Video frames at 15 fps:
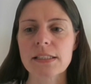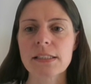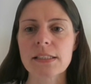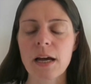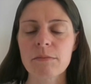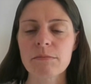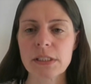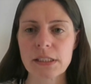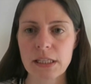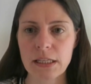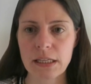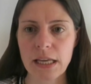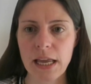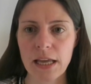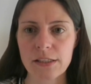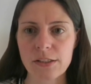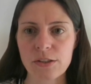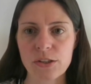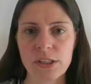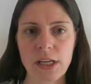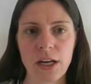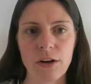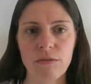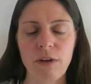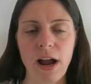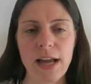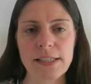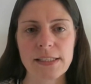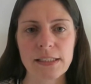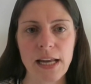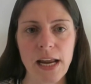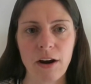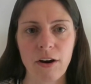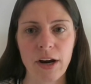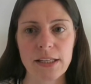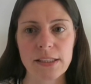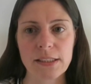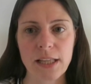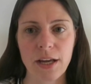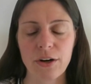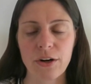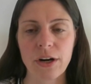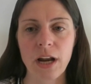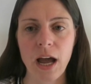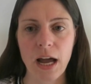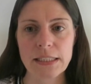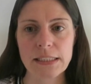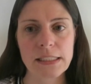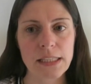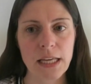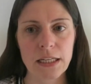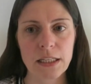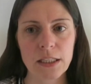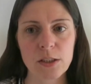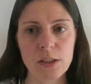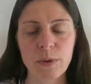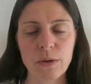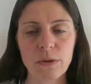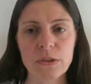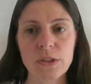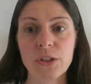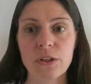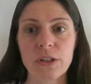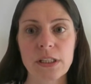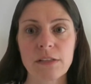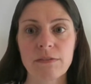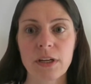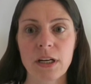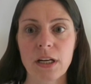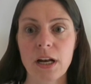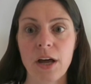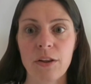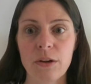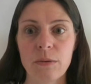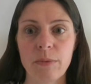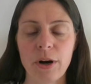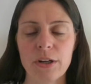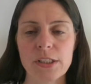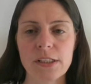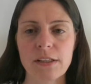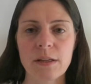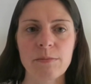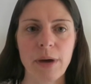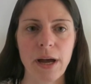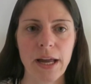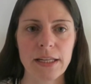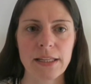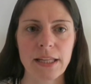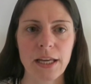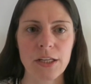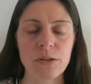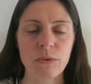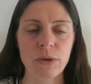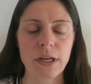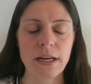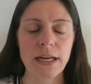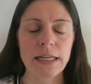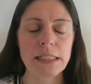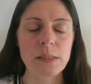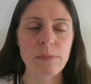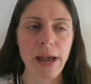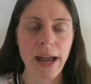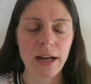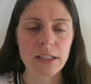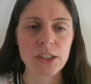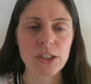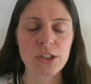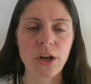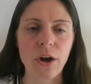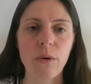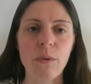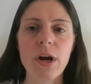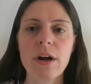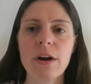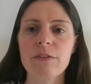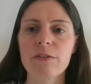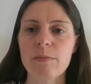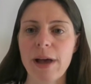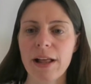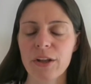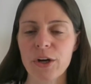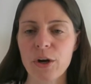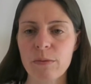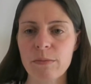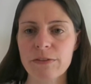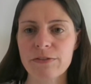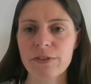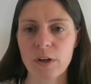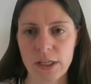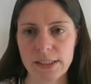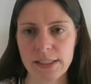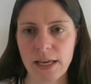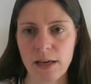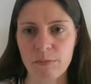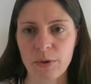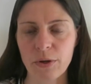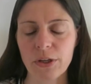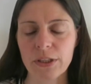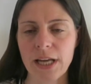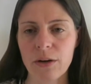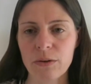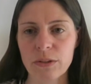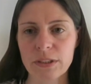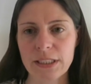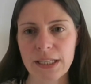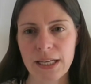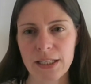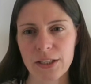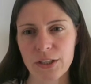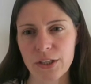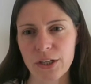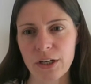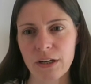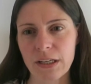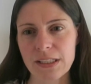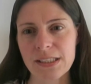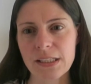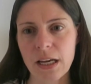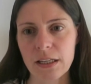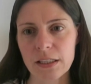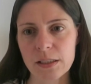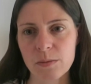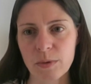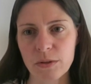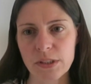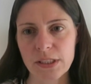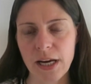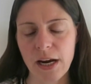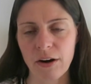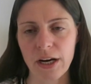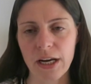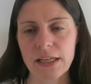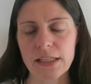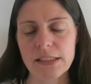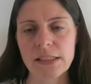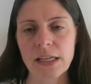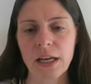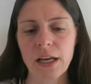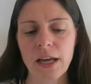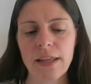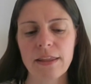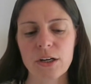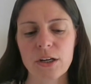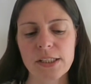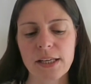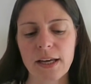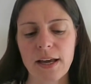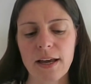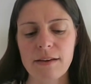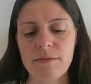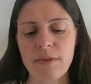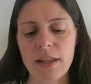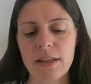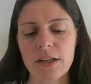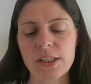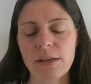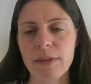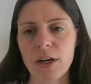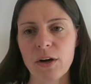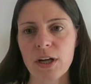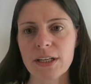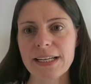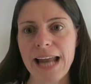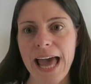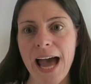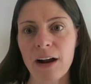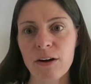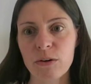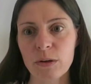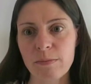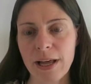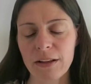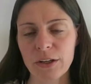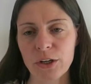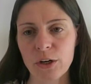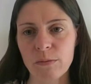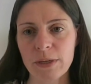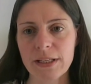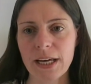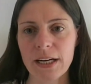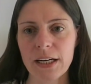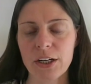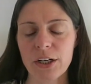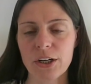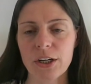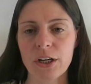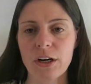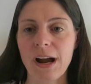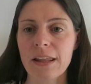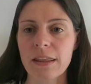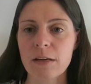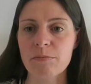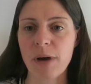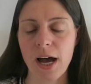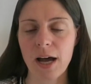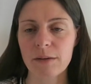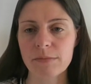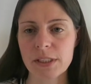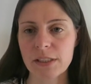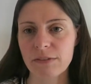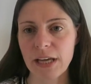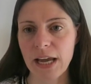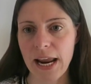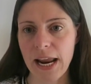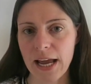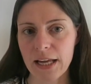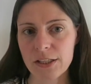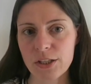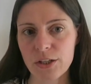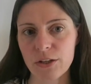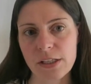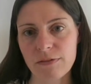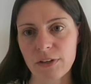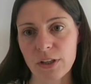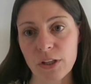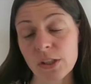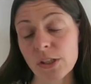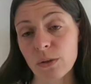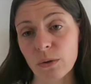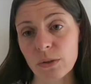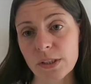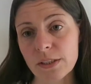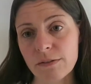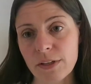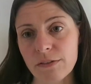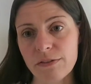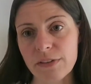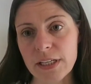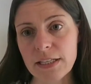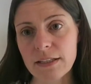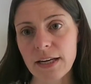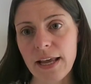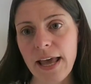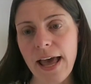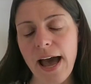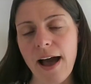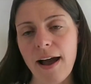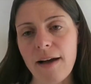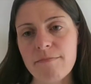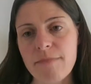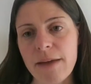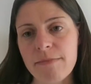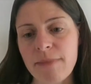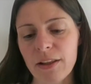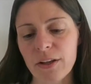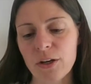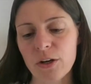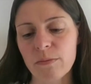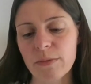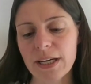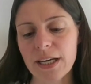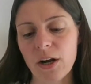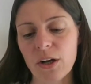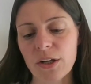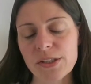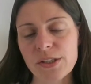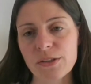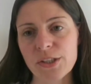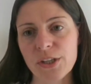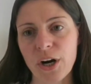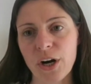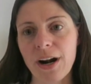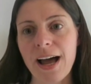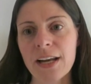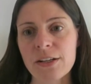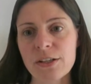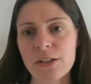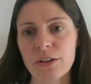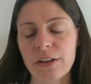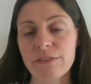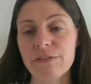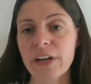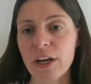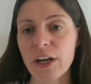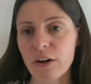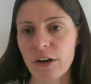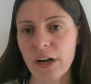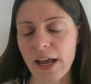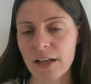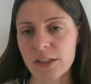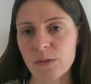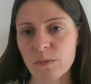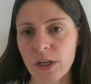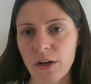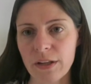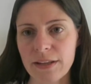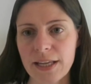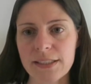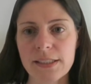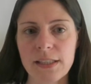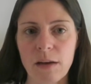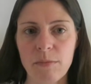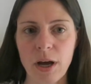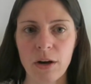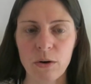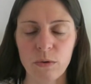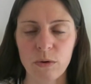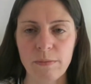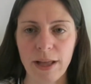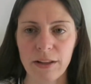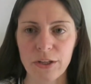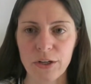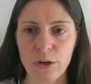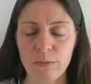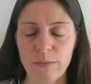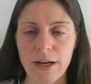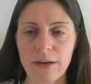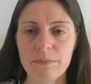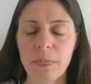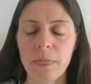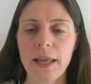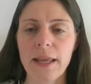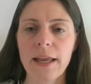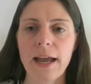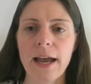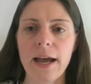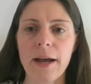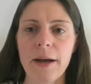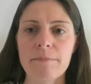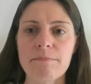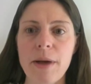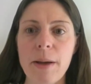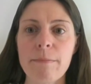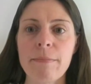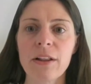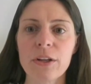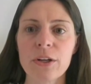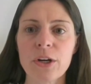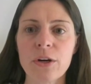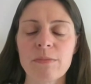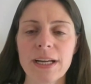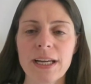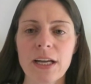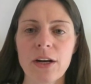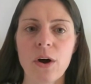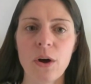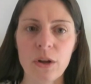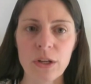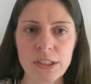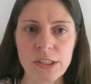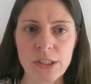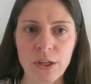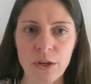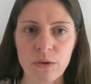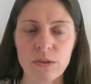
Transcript: some skin cancers can arise in areas that are non-sun exposed, or even in other parts of the body that you wouldn't expect. So for melanoma, for example, not only can it occur in sun exposed areas, there's a there's something called an acral melanoma that can occur on the palms of the hand or even the soles of the feet. Um, and melanoma can also start under the fingernails. We call that subungual melanoma. Um, melanoma can also